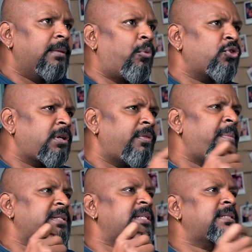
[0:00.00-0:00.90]
Most of
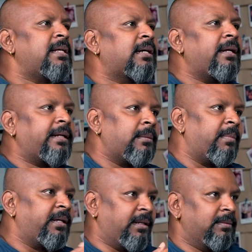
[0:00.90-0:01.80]
them are just
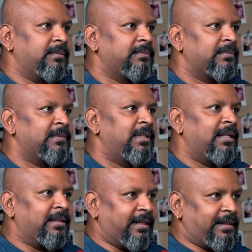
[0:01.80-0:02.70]
circulating money.
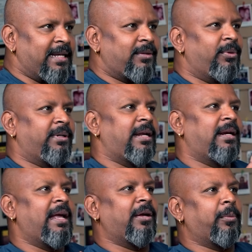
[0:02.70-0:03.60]
They take
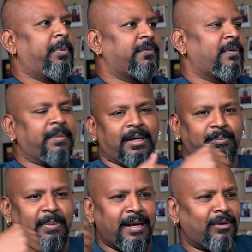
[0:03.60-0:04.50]
10 lakh rupees from
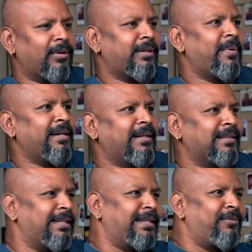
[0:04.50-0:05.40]
here, pay all the
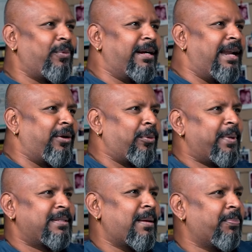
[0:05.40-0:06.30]
vendors, and that 1 lakh
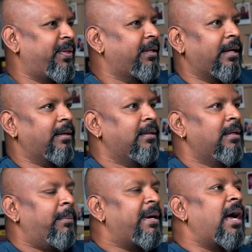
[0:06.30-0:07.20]
rupees something there.
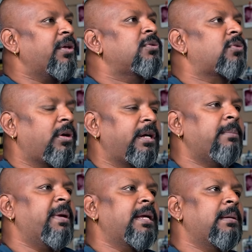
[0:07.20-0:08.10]
But are you
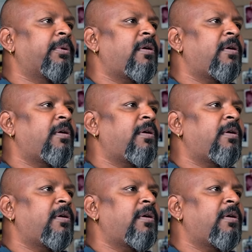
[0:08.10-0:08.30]
solidly making a